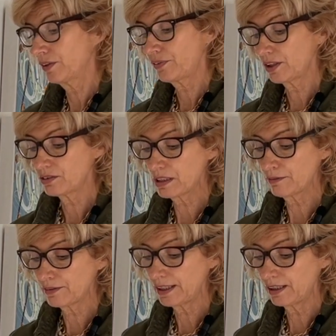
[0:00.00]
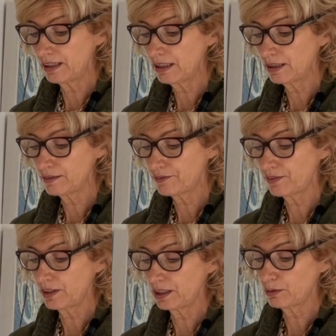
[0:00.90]
of those lovely, I love
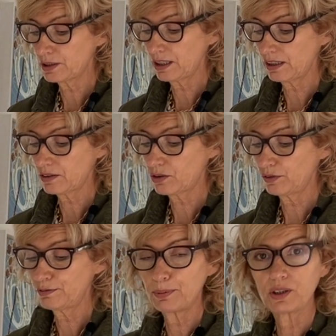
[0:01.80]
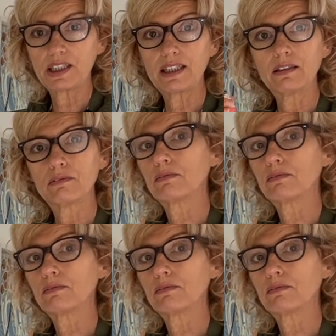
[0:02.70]
the Liquitex soft body